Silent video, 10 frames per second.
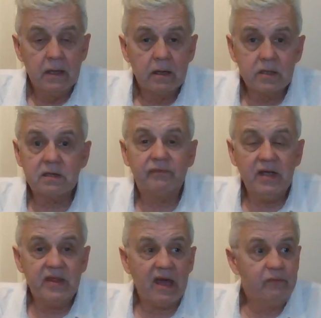Because I
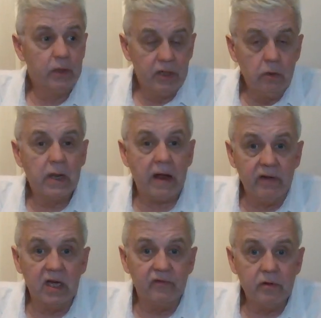fear that if we do get
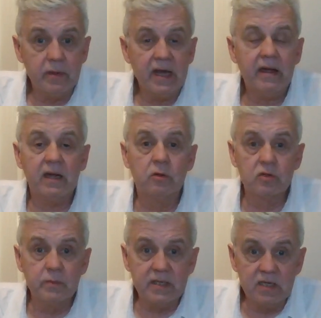rid of them, and Eric does
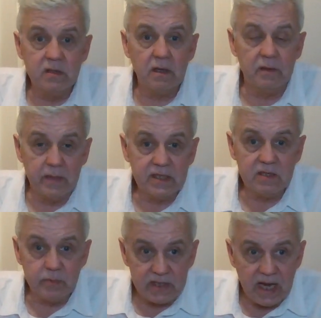admit
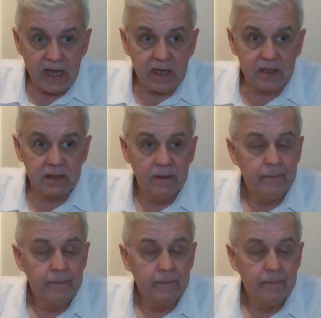his mistakes,